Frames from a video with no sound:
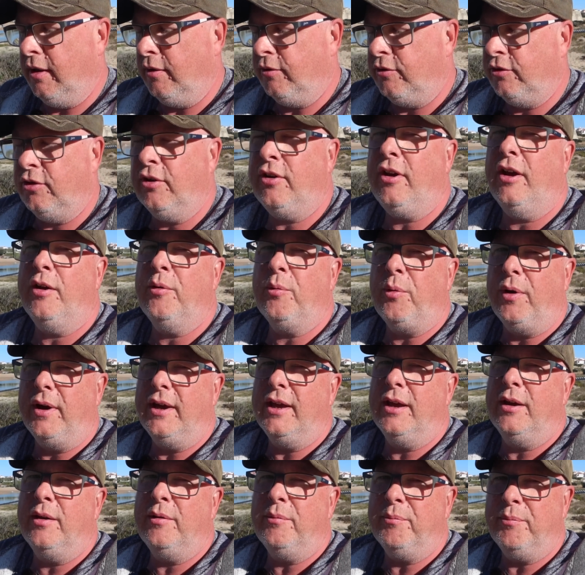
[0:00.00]
Should I
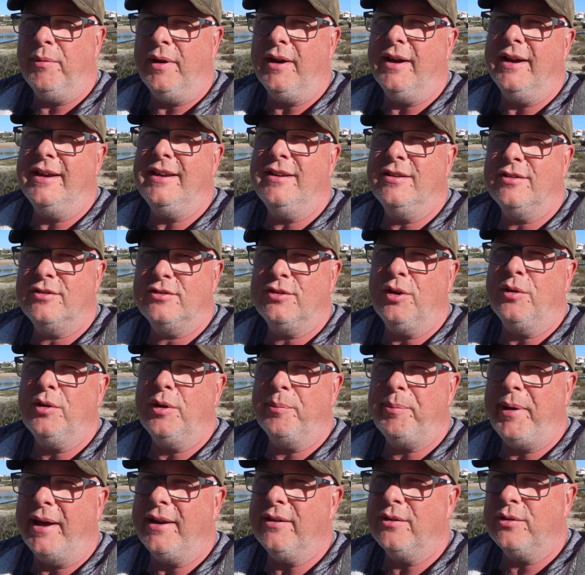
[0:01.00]
wire my
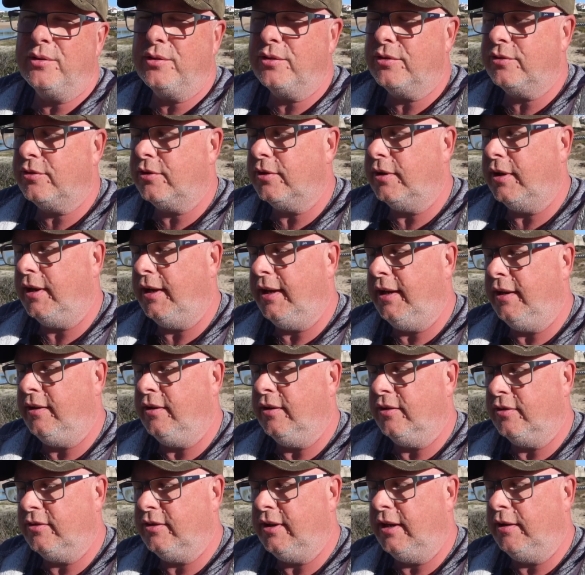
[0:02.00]
solar panels
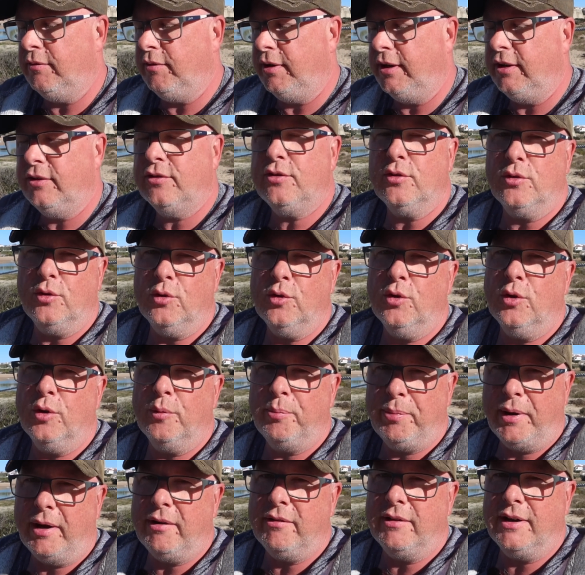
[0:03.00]
in series
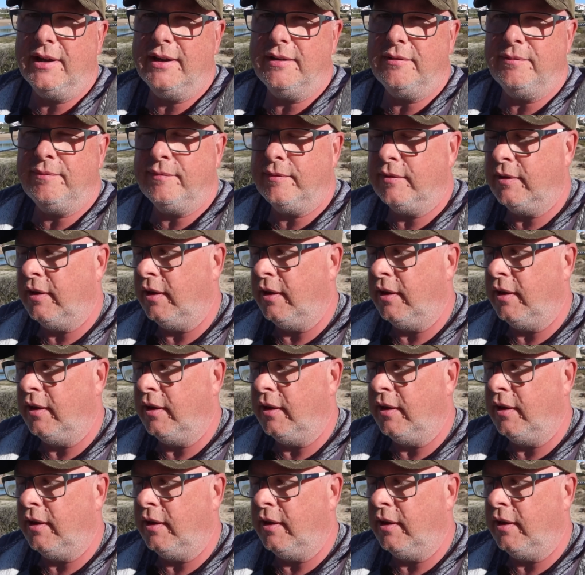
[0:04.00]
or parallel?